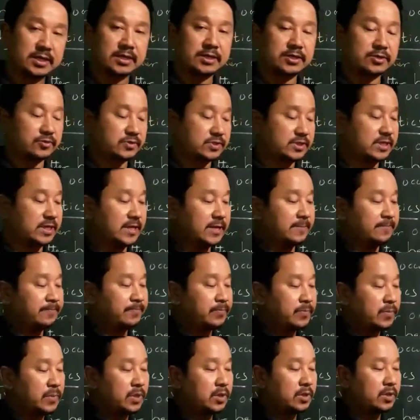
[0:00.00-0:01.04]
you see,
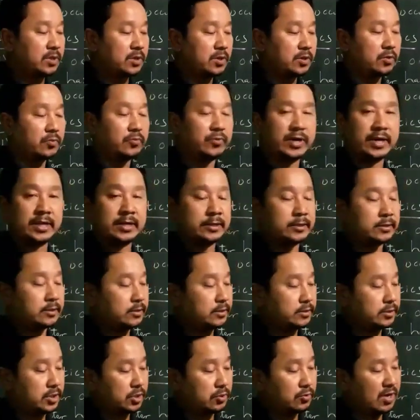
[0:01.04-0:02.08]
when
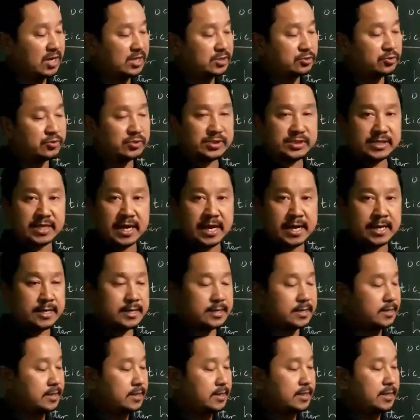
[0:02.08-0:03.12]
there was no
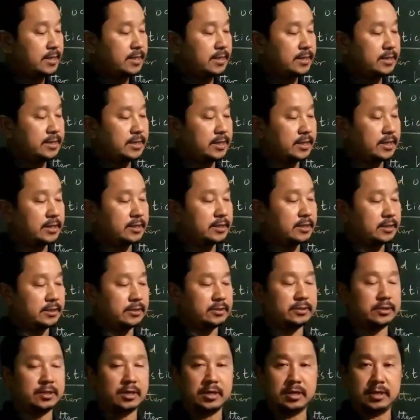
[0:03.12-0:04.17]
sand, here
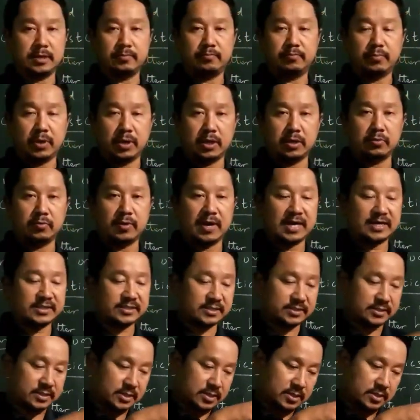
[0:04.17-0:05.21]
the ball
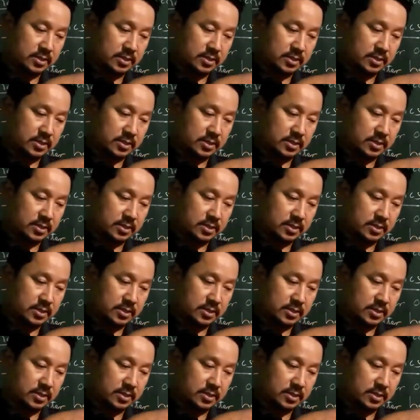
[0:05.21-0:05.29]
was